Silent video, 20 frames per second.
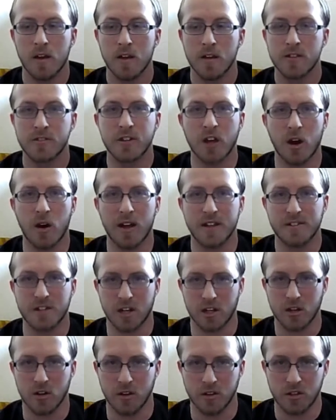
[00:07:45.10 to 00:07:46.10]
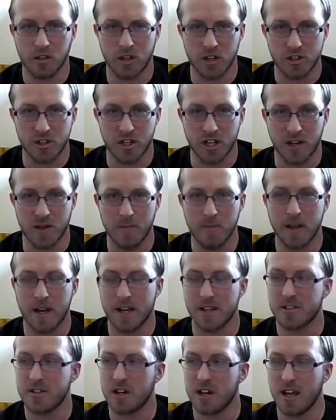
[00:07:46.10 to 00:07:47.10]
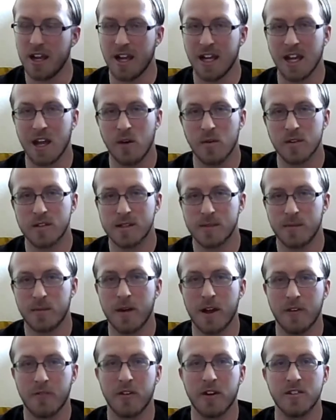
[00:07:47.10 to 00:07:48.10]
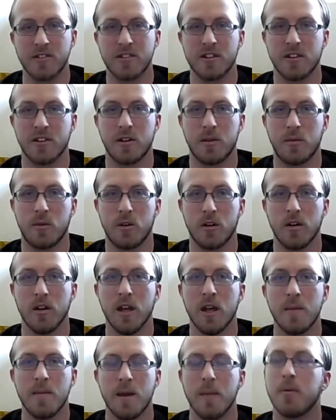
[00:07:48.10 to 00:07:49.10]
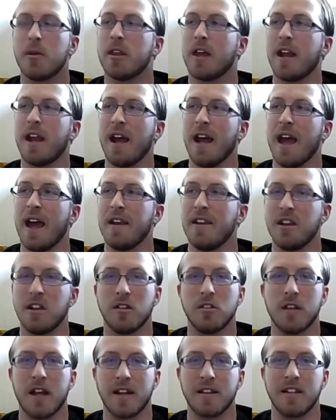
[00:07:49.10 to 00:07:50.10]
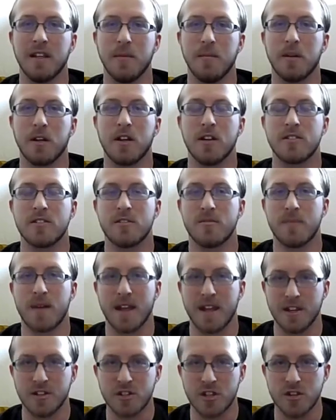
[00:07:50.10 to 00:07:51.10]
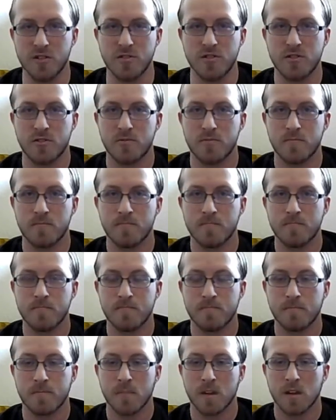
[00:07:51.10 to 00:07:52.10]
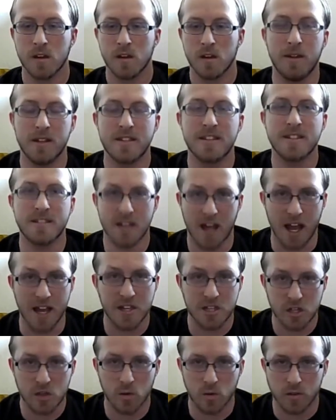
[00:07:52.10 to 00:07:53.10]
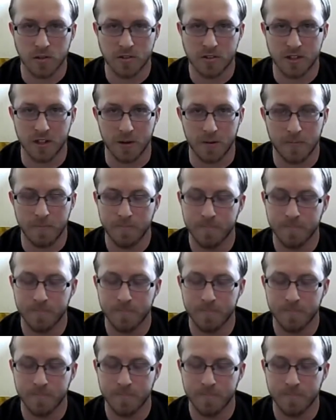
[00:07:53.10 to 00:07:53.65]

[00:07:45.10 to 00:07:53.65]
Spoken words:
So I started going to the gym and I started hanging out with some of my friends a little more, people that I had neglected because of my issues. This is high school still.